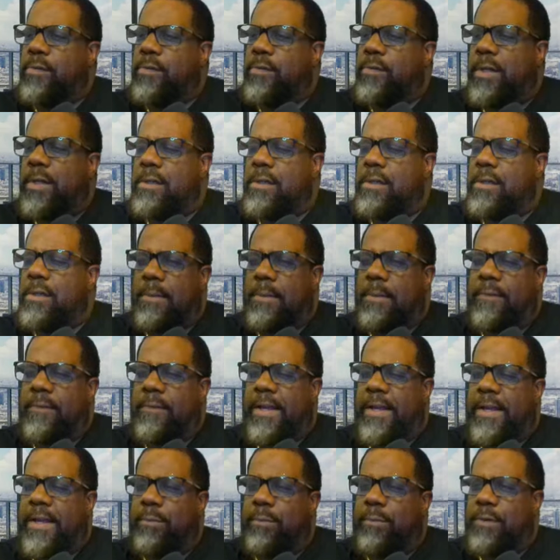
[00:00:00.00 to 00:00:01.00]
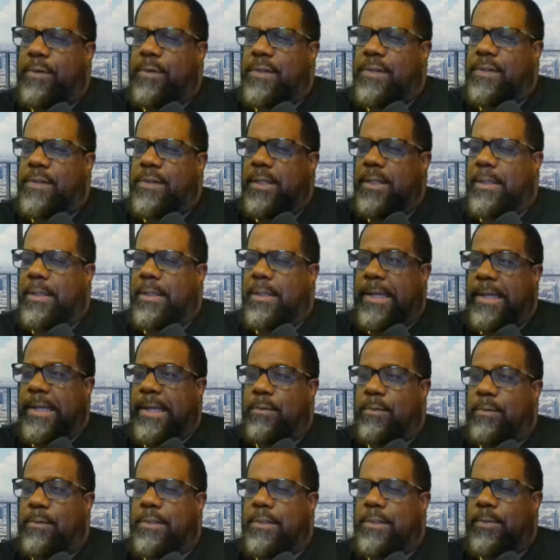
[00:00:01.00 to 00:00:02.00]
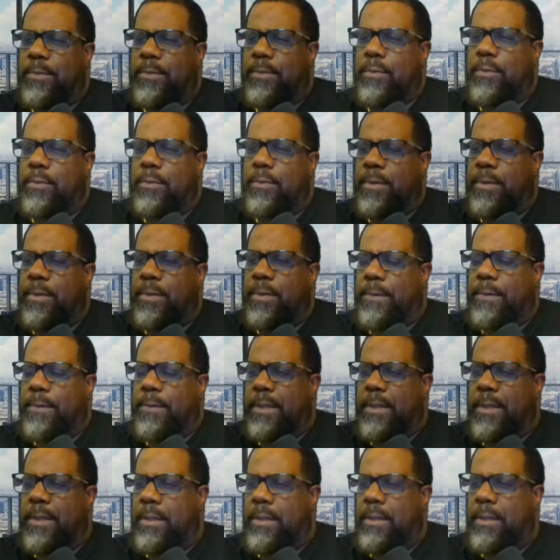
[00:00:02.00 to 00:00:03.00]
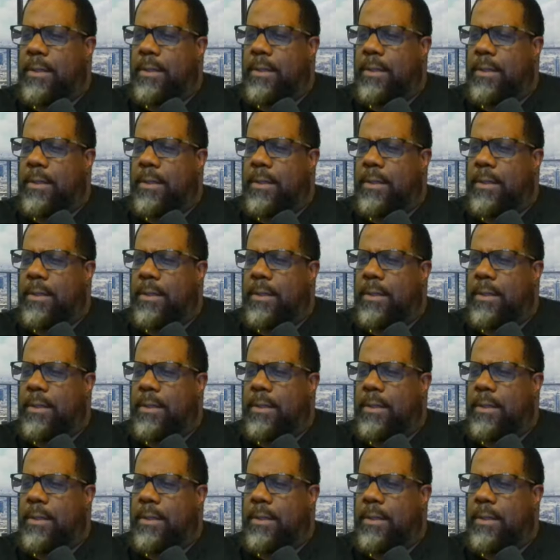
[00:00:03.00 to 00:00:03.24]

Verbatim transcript: Tong's up five percent, Litecoin is up two point three,